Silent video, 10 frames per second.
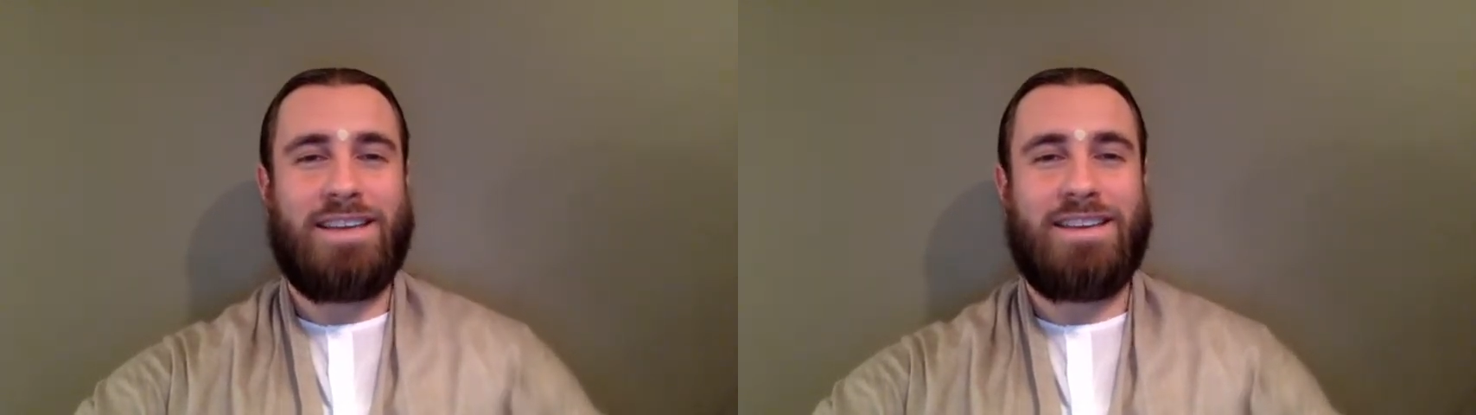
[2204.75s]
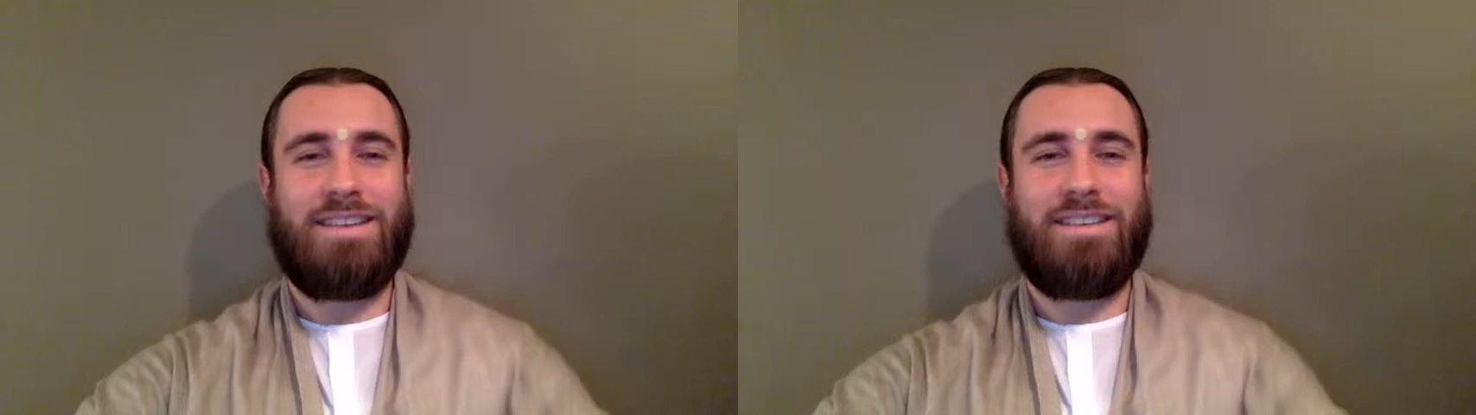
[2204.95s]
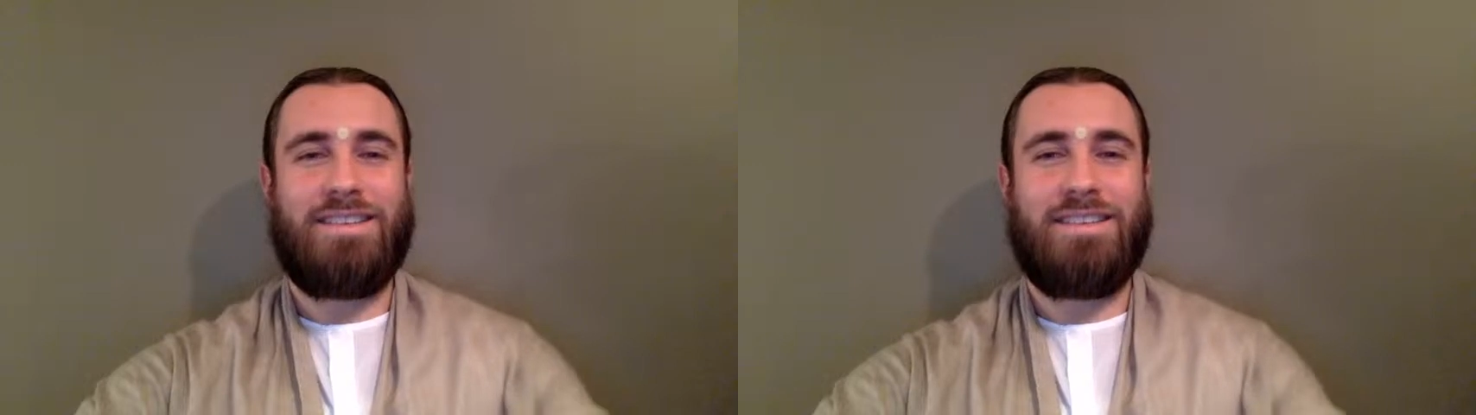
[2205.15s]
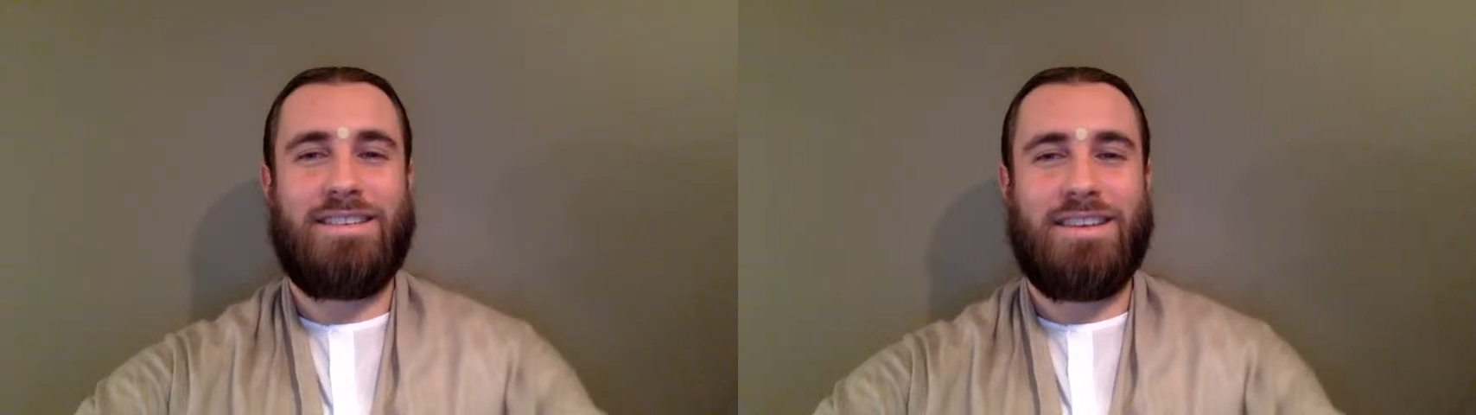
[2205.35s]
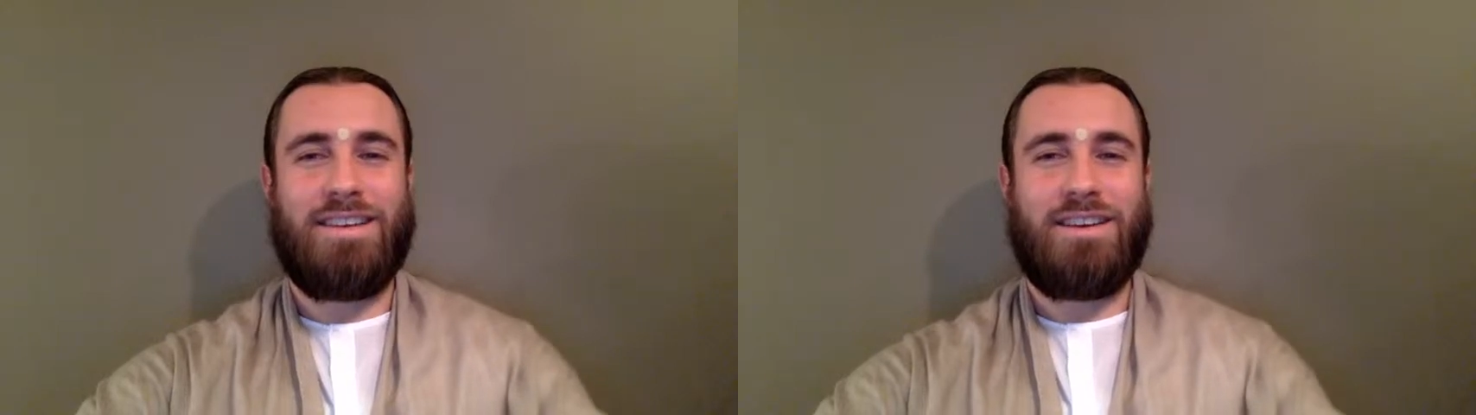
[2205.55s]
and
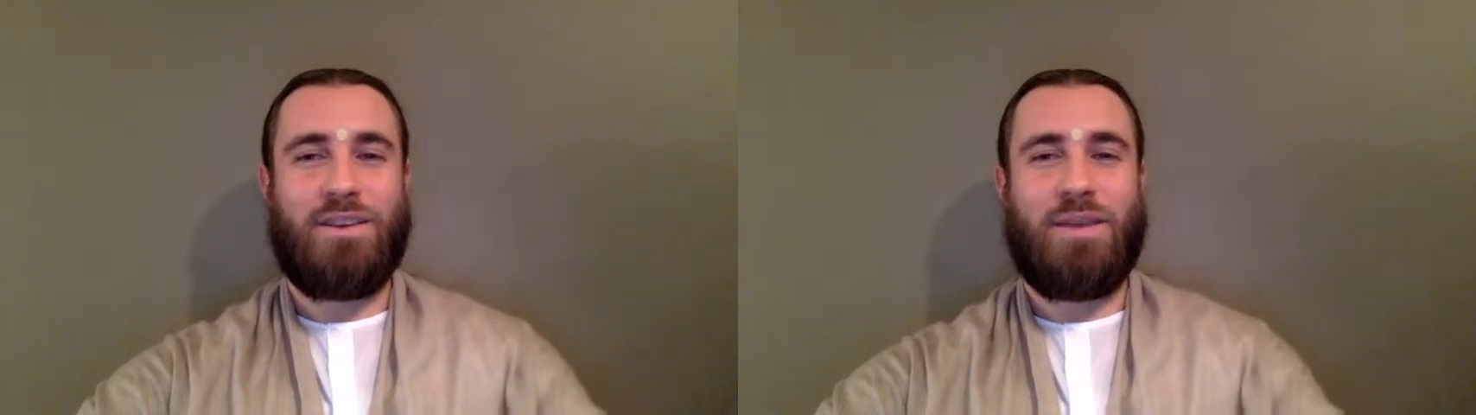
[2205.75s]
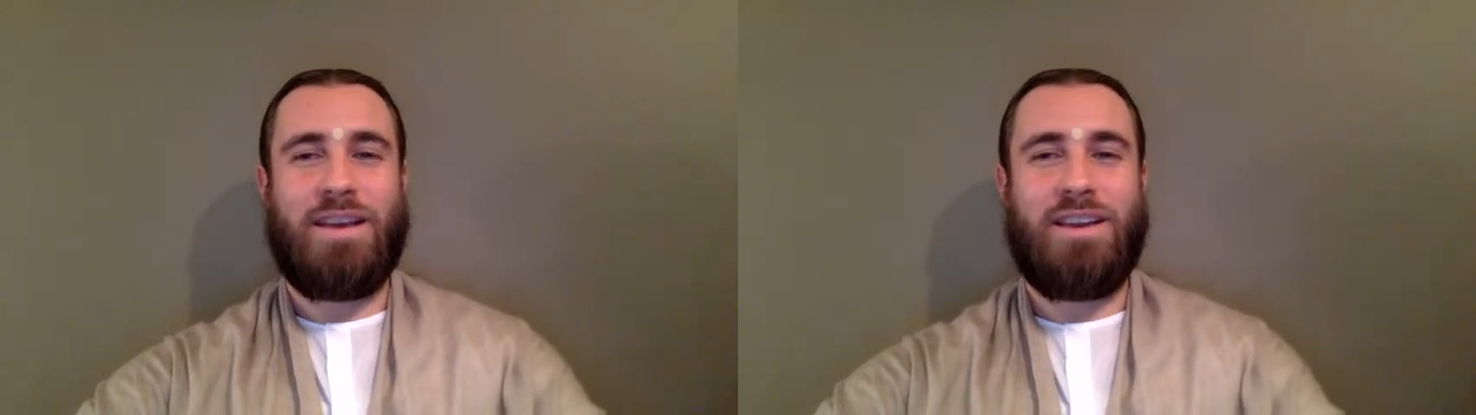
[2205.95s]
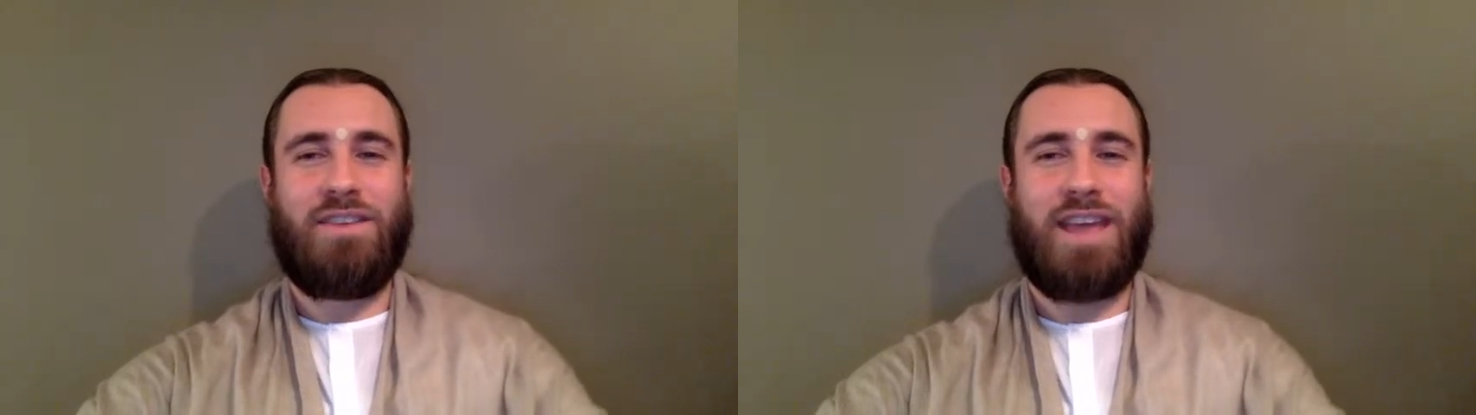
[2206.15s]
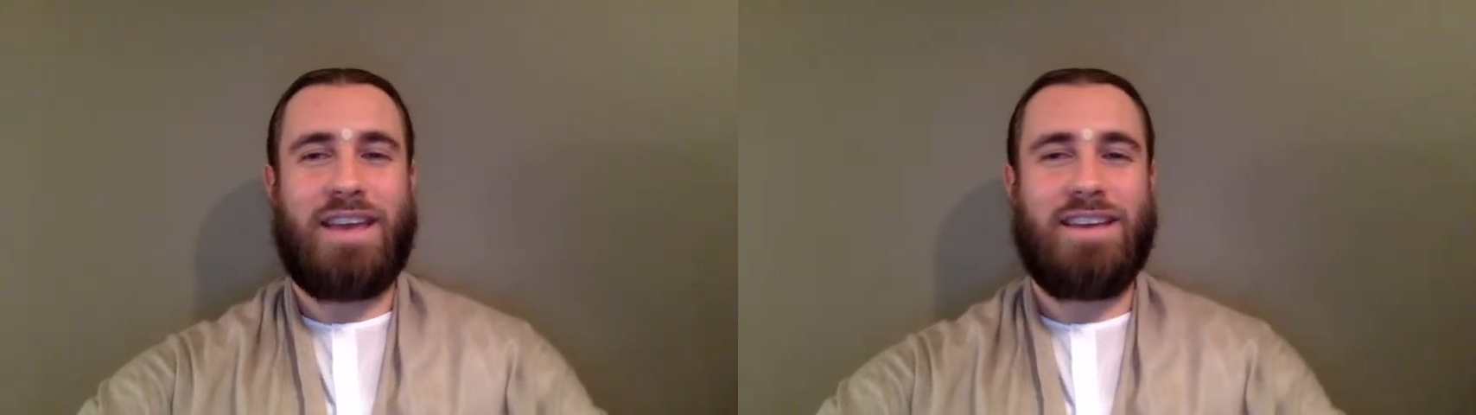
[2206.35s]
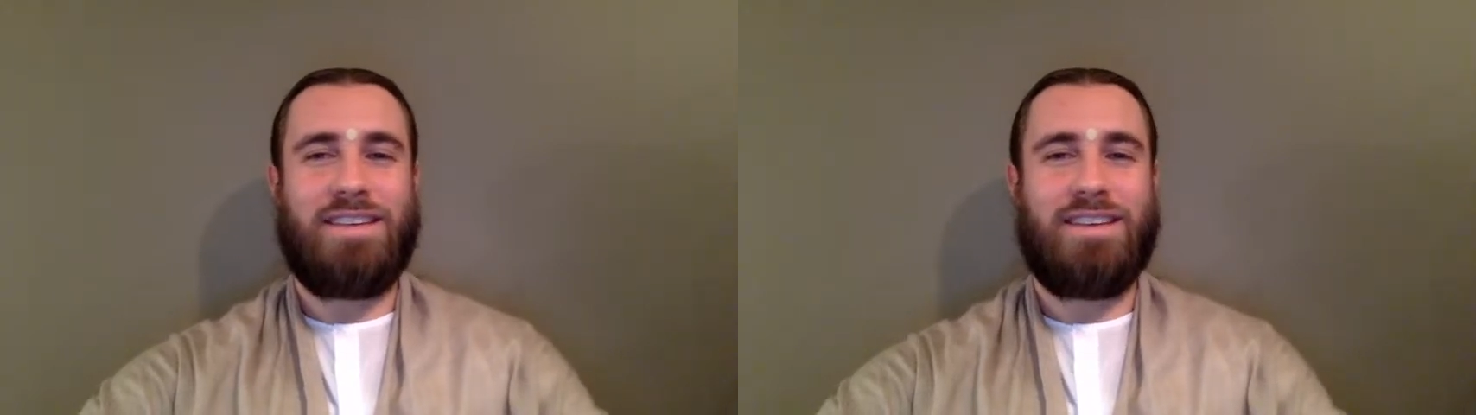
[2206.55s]
quickly
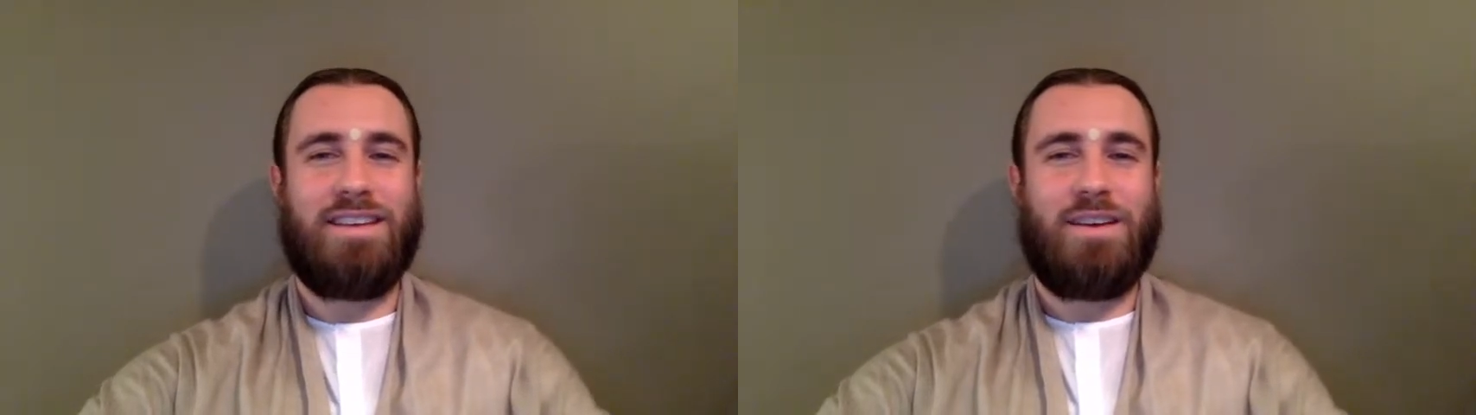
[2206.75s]
drank it.